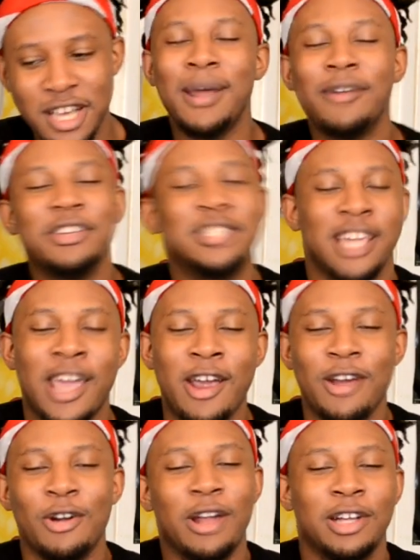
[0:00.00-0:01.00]
I'm not really
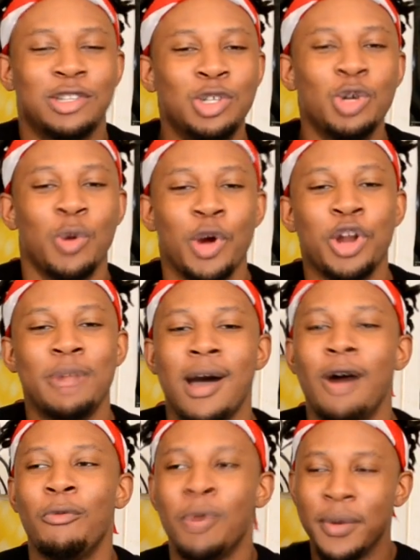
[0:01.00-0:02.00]
scared or like too worried
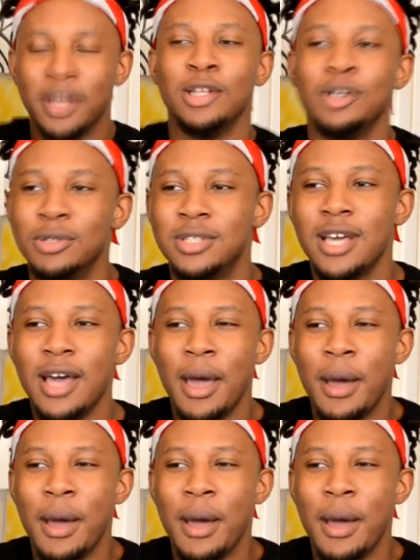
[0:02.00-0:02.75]
about when we lose.